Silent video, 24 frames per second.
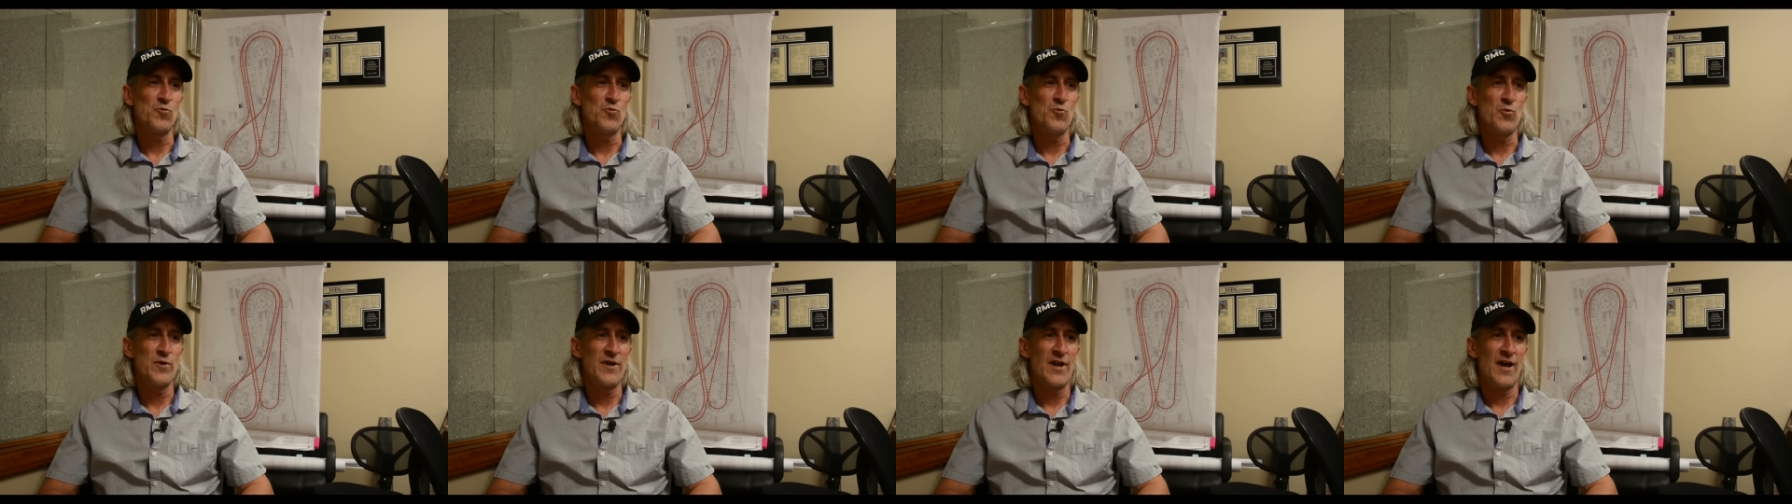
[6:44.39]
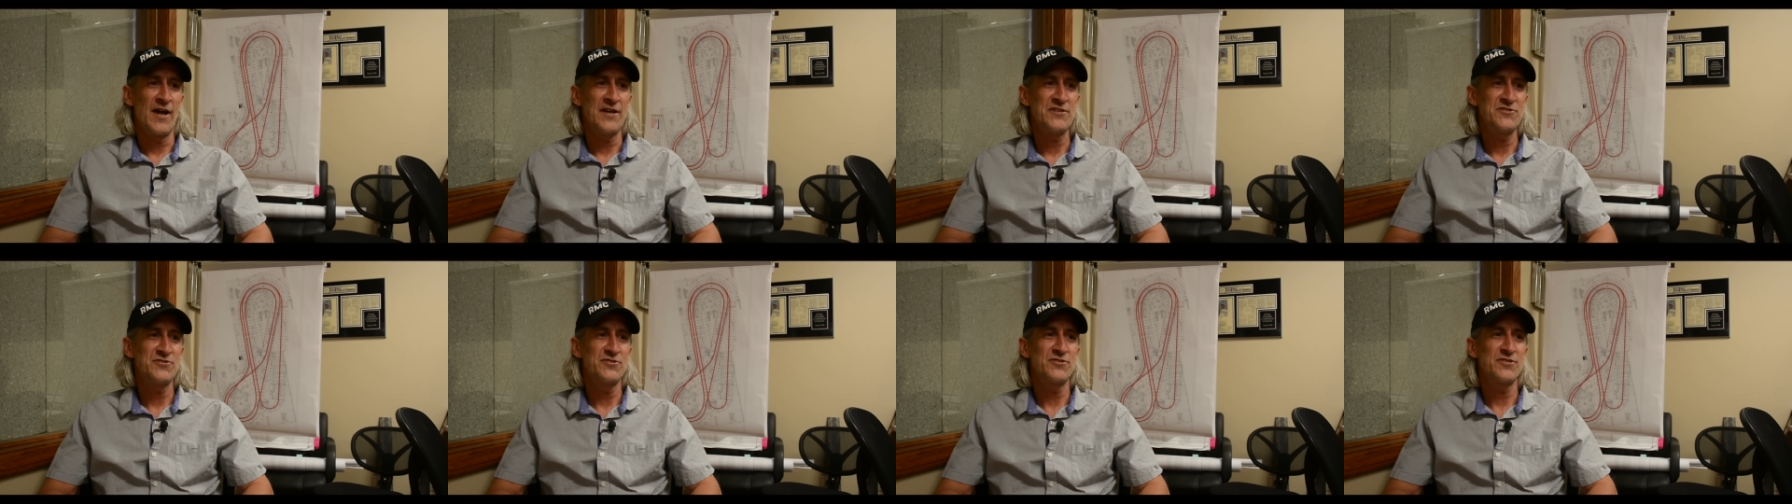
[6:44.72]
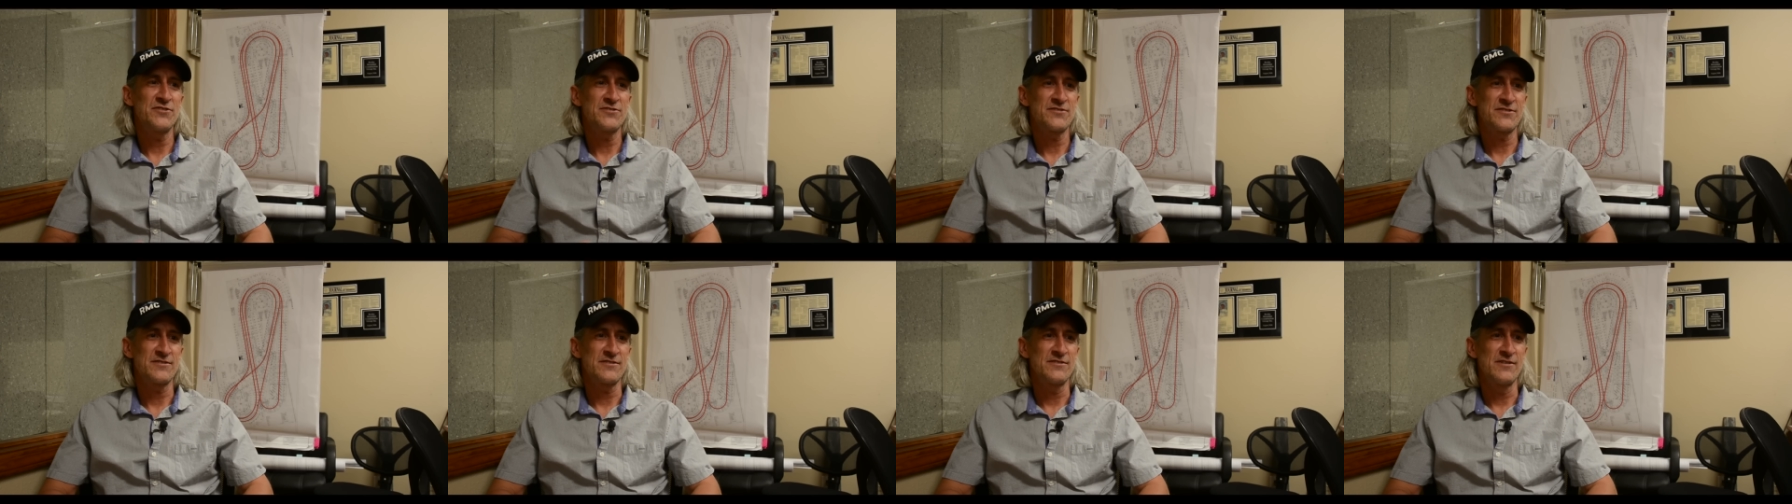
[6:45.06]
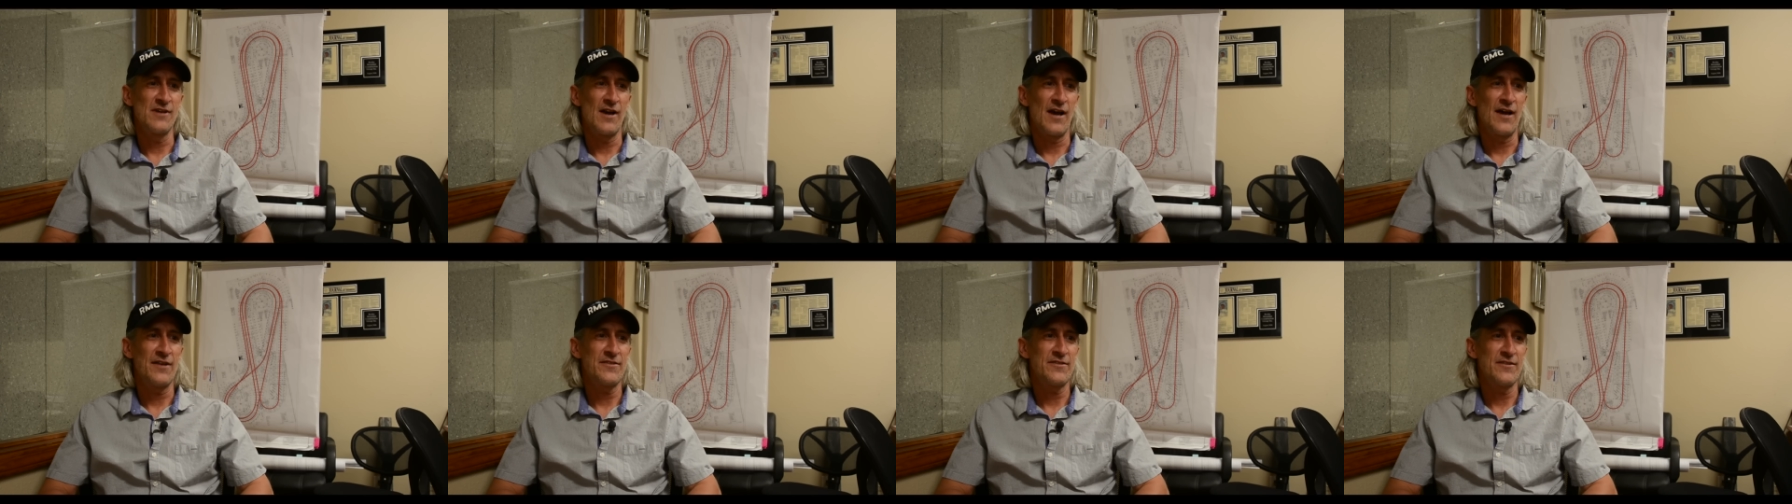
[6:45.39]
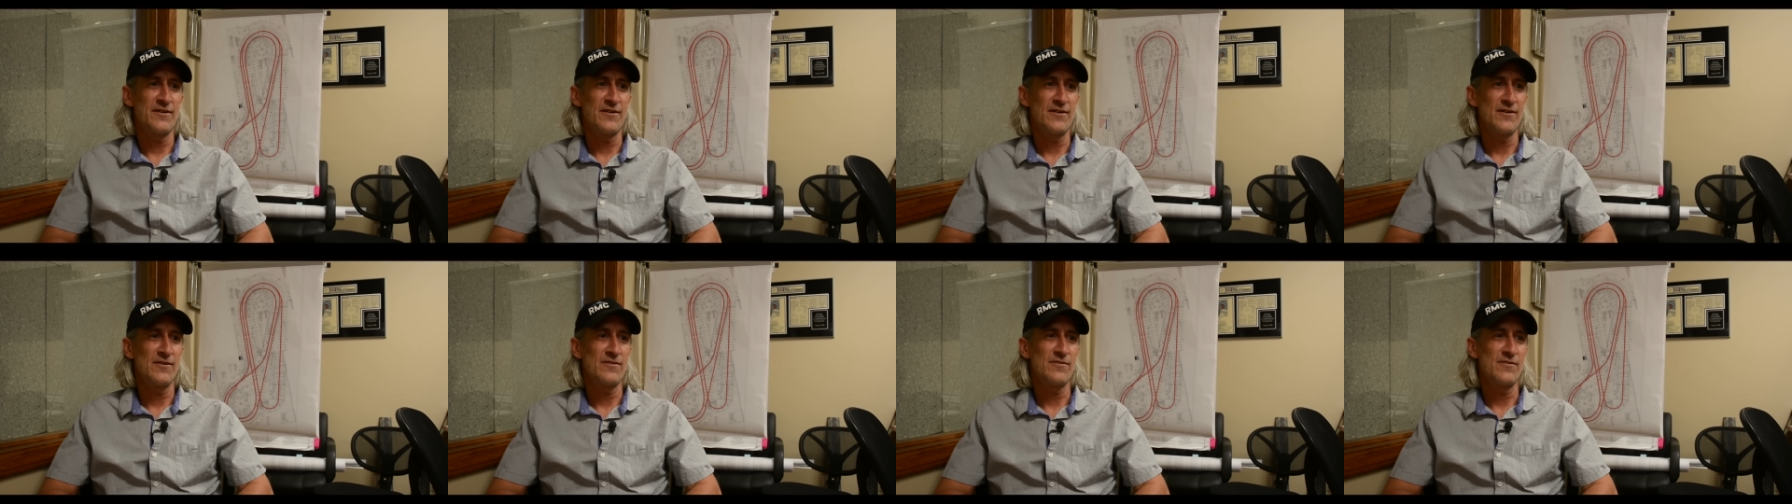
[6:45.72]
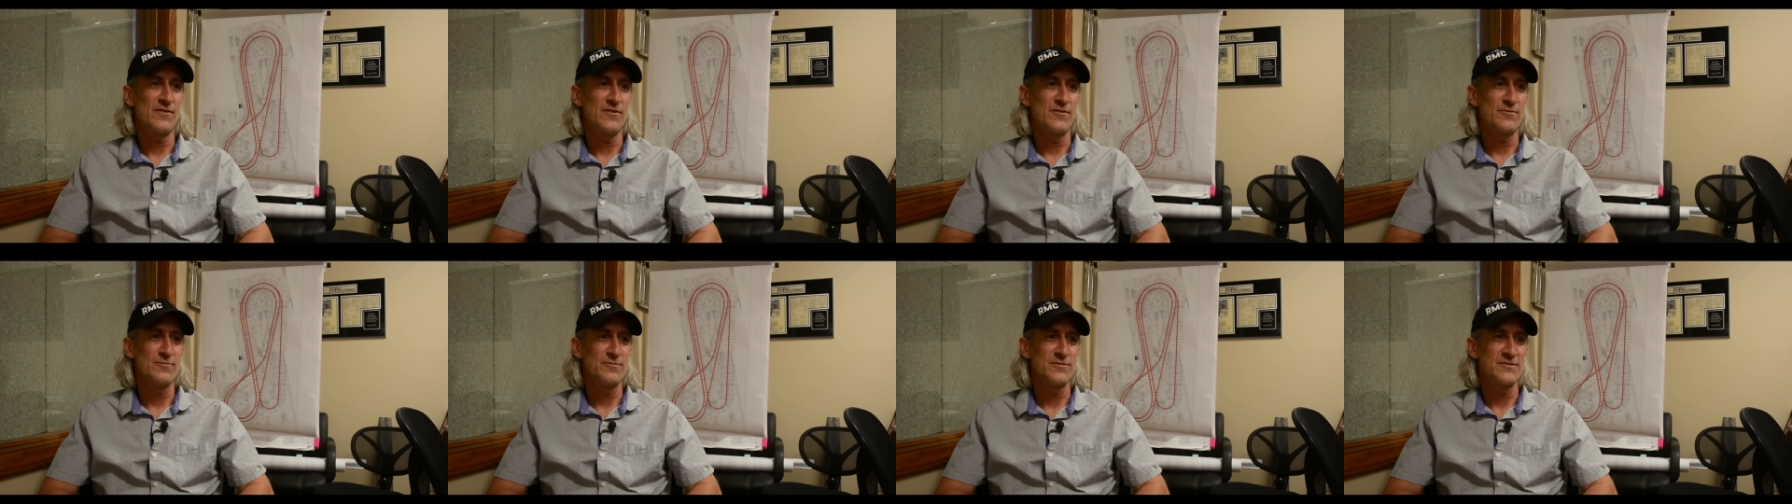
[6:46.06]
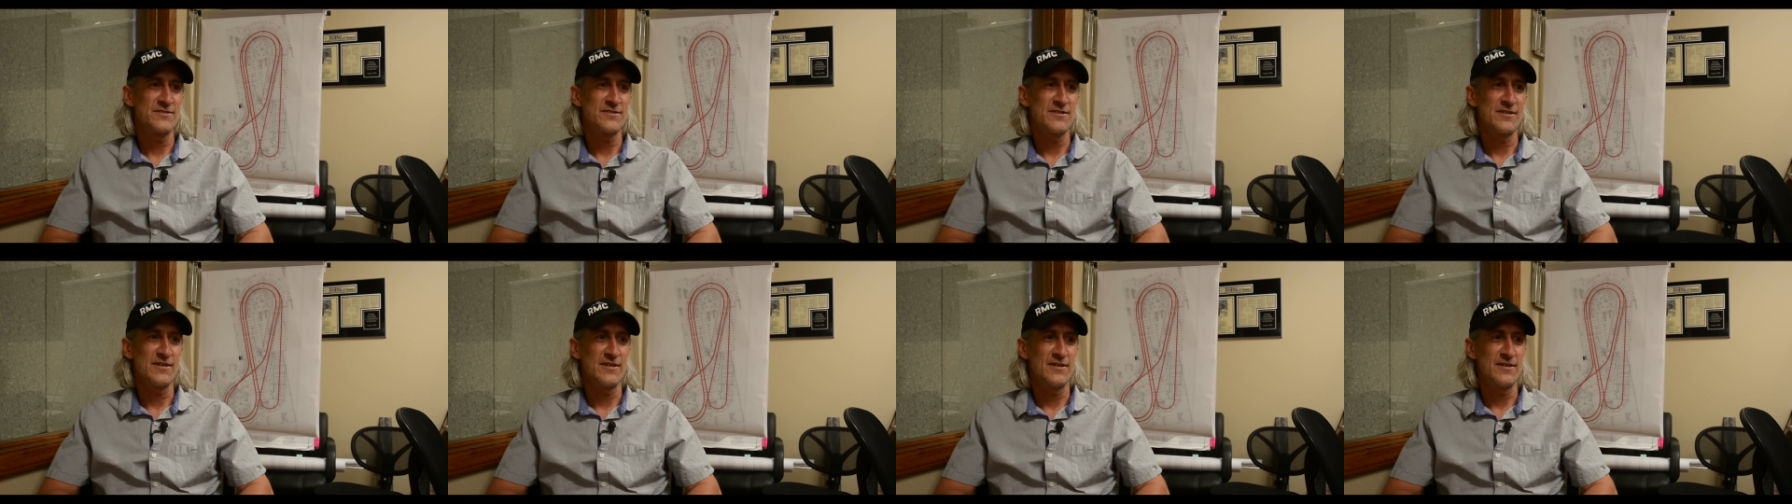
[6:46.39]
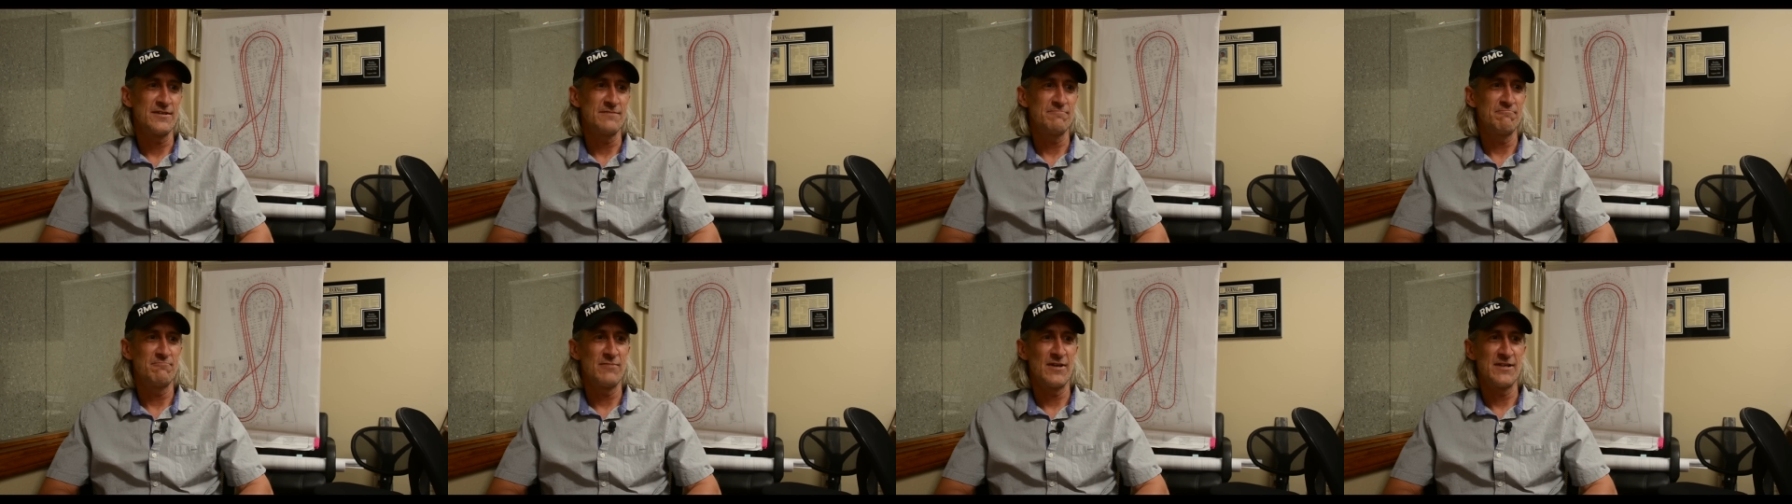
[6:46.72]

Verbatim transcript: when I just got there, there was a,